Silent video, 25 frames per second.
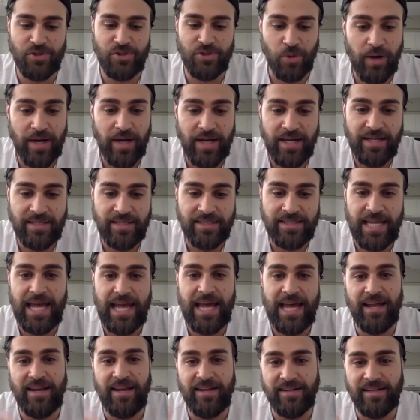joined
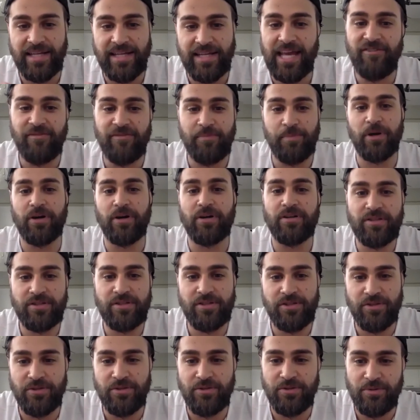and gave birth
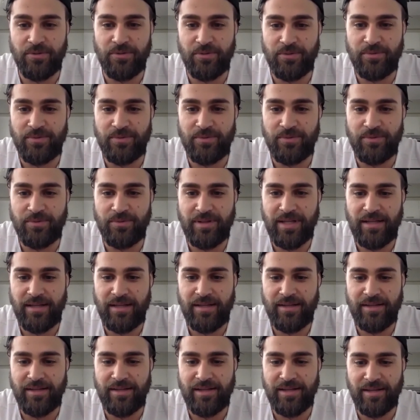to
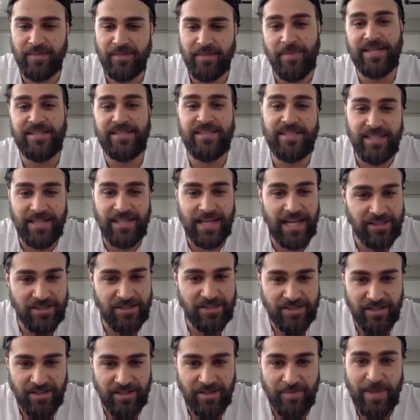the Métis
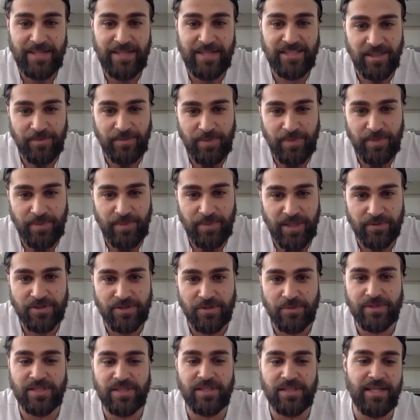Nation, the Métis
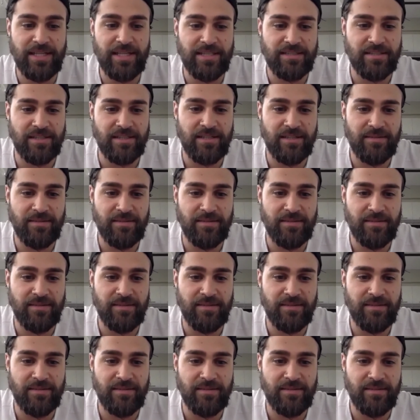people. So it's